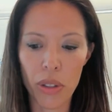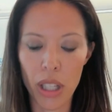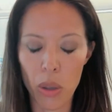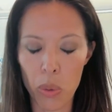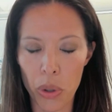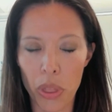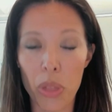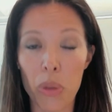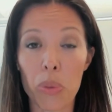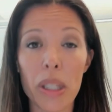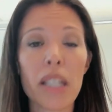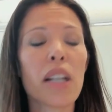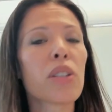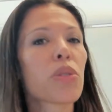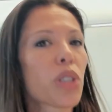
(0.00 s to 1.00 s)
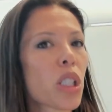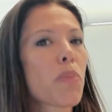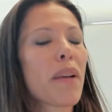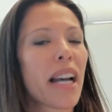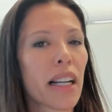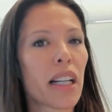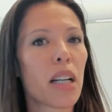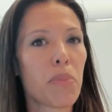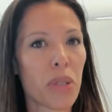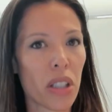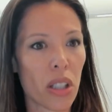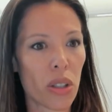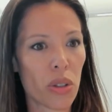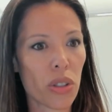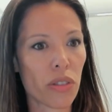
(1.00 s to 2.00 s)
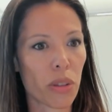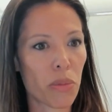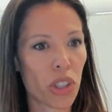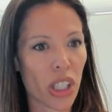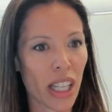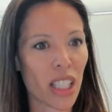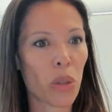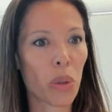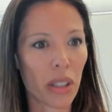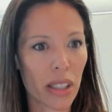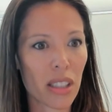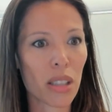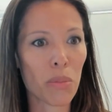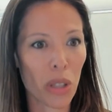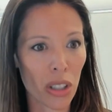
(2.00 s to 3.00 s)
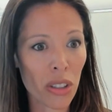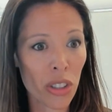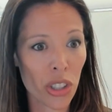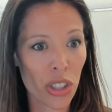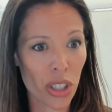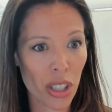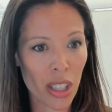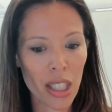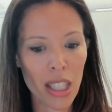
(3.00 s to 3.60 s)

There were 300 SPAC IPOs from January to March.